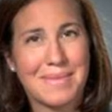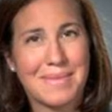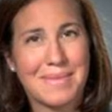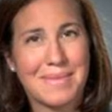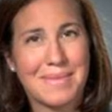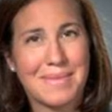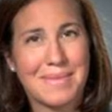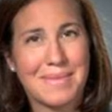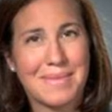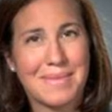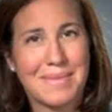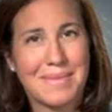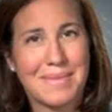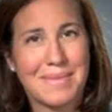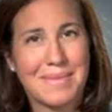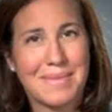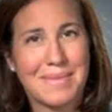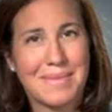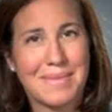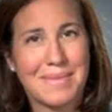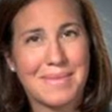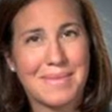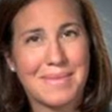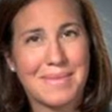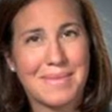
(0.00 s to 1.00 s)

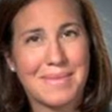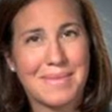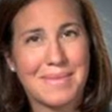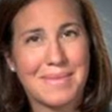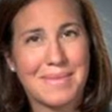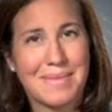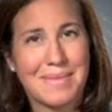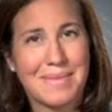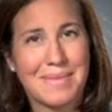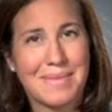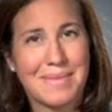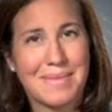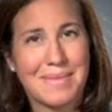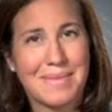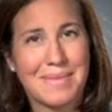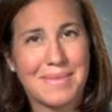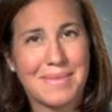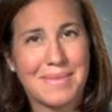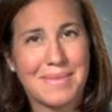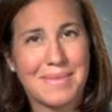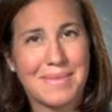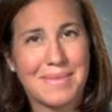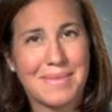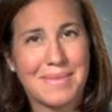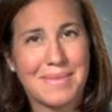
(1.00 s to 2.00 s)

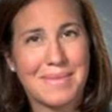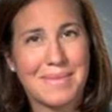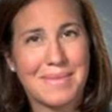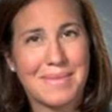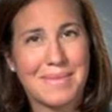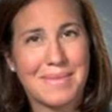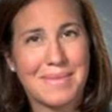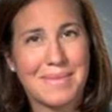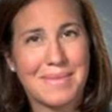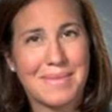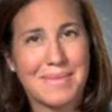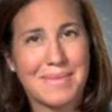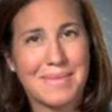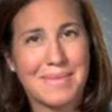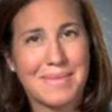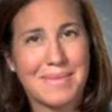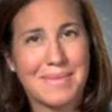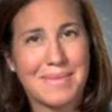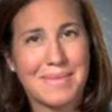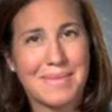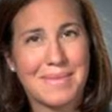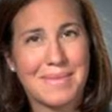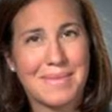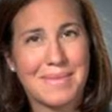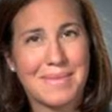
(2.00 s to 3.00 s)

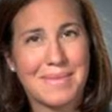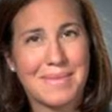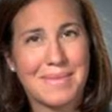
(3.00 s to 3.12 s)
The face doesn't move, so there is nothing to read.